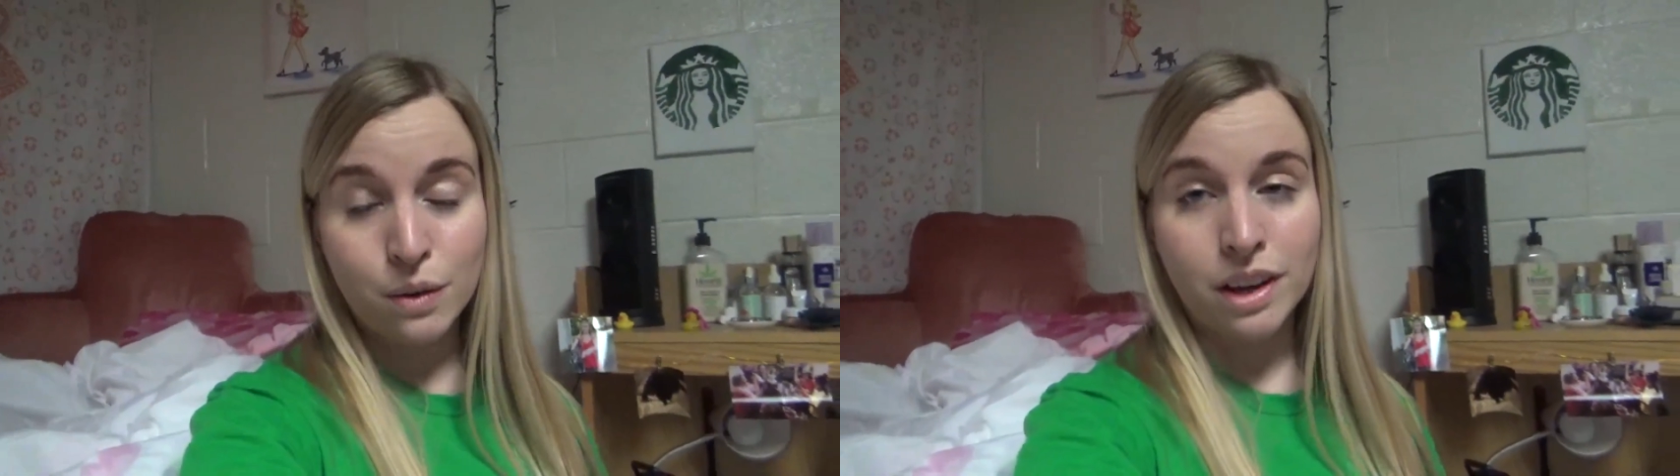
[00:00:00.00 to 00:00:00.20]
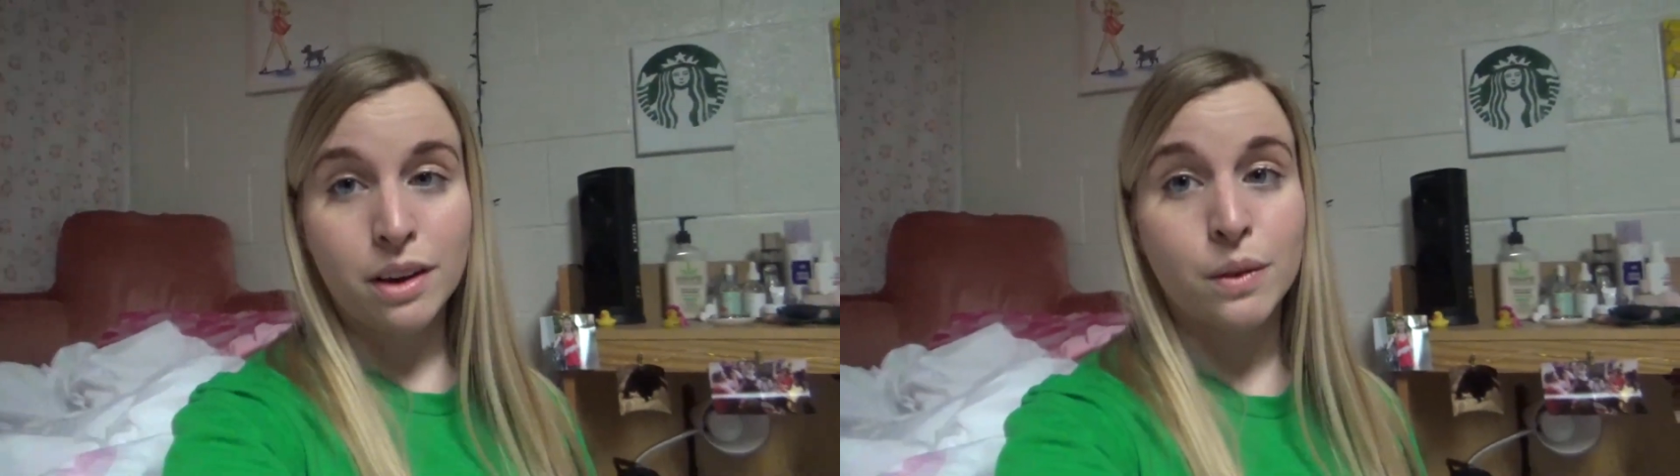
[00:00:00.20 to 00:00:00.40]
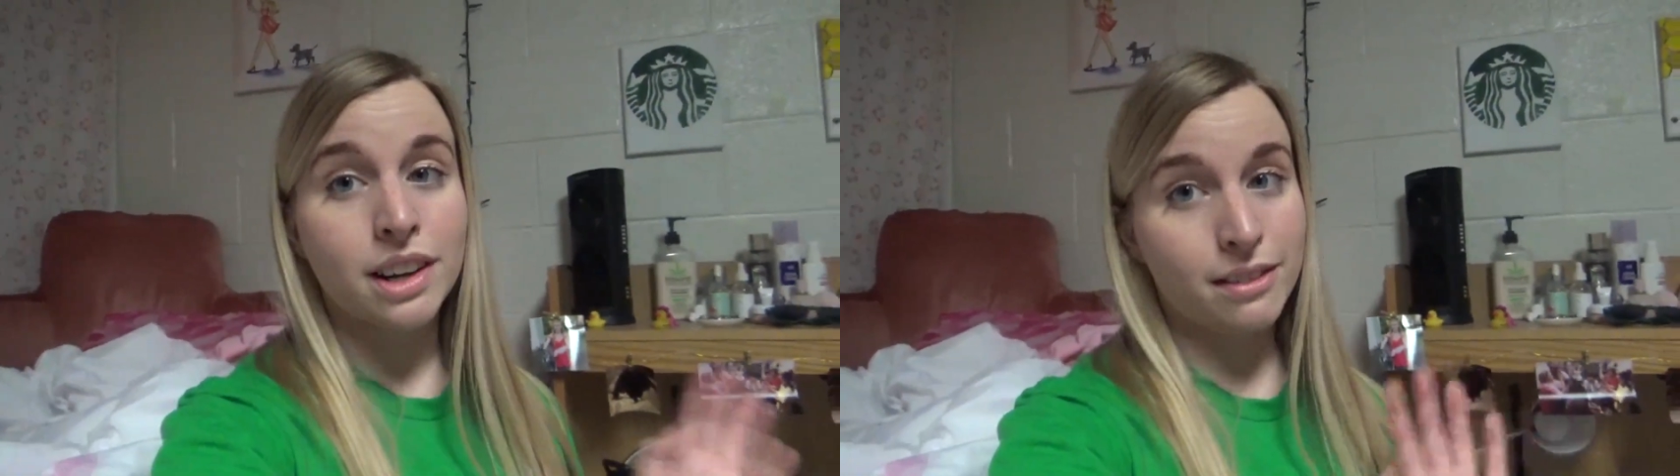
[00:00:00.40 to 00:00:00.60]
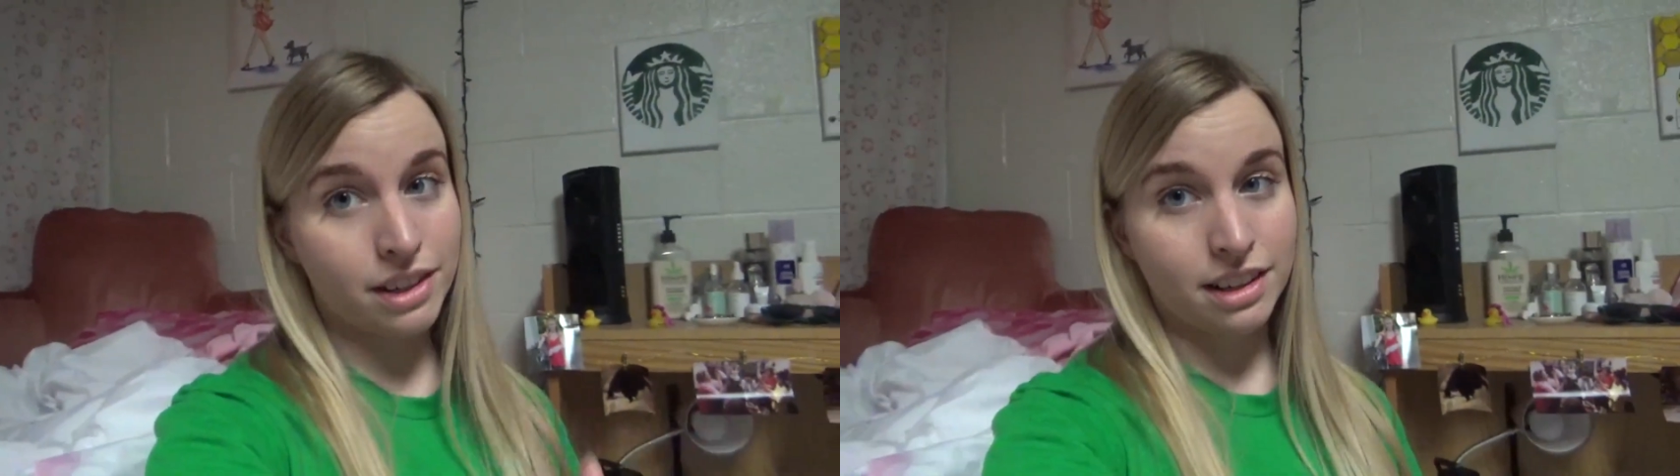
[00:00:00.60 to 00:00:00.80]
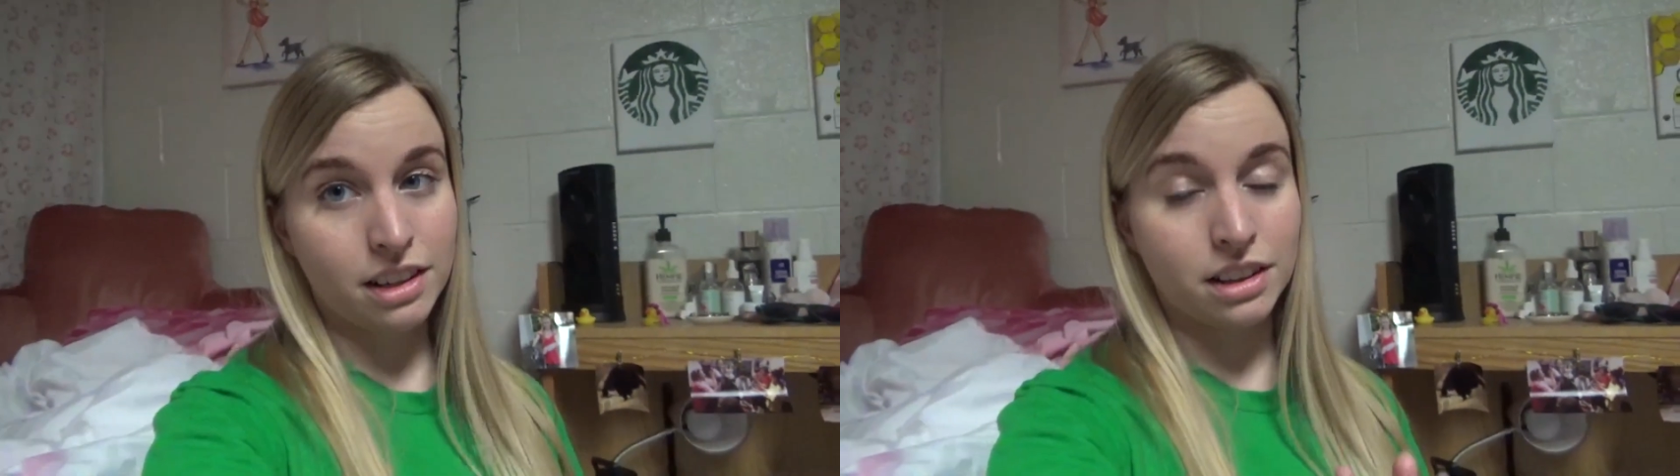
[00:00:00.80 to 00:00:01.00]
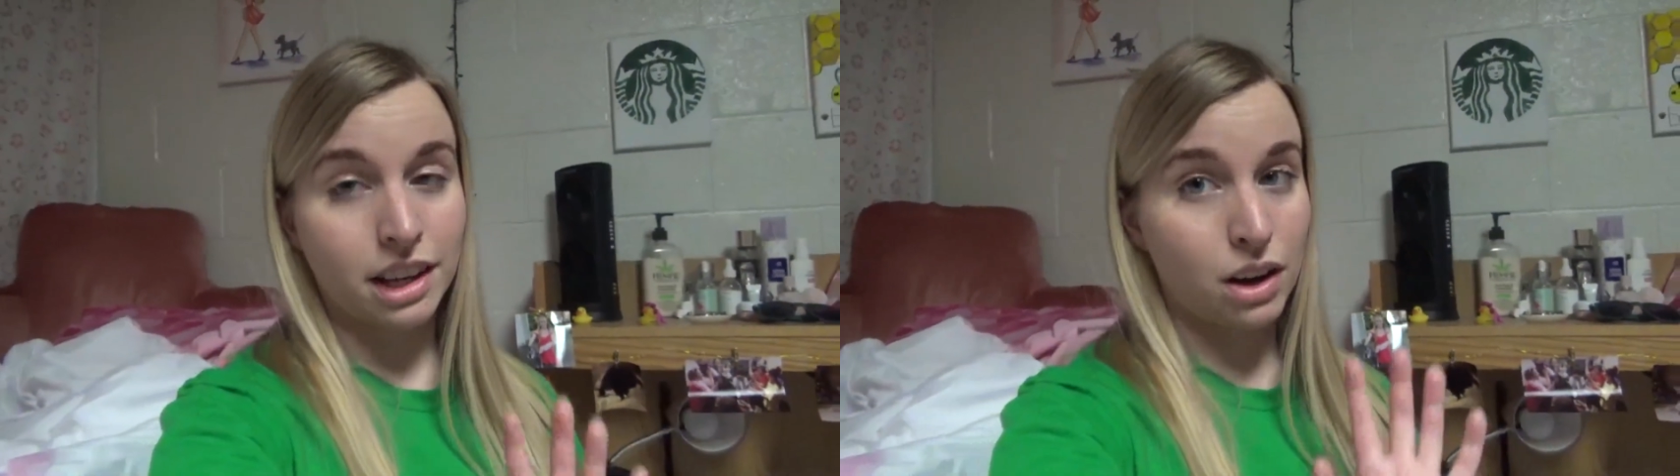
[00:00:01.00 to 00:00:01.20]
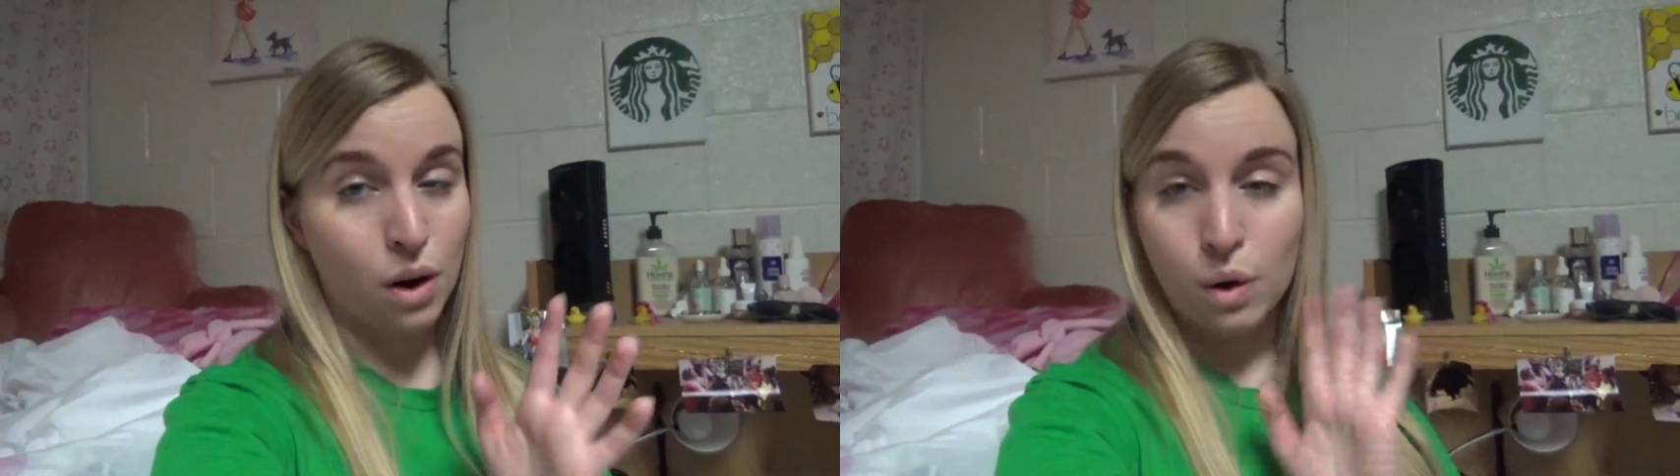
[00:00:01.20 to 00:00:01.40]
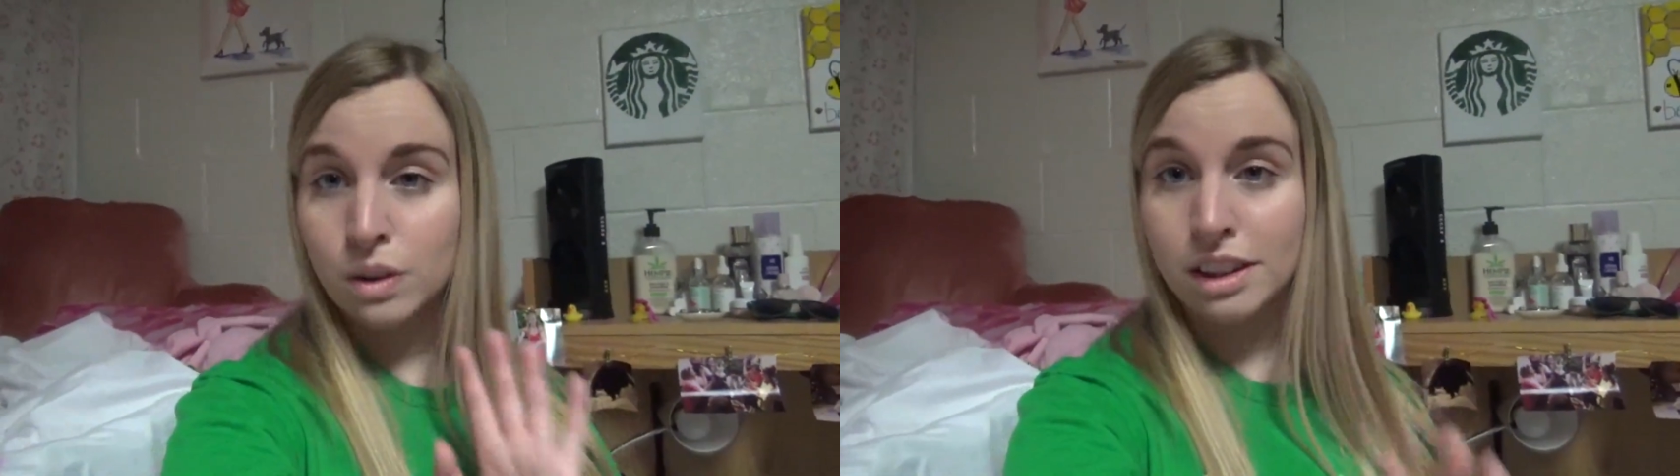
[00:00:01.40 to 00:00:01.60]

We were given like a whole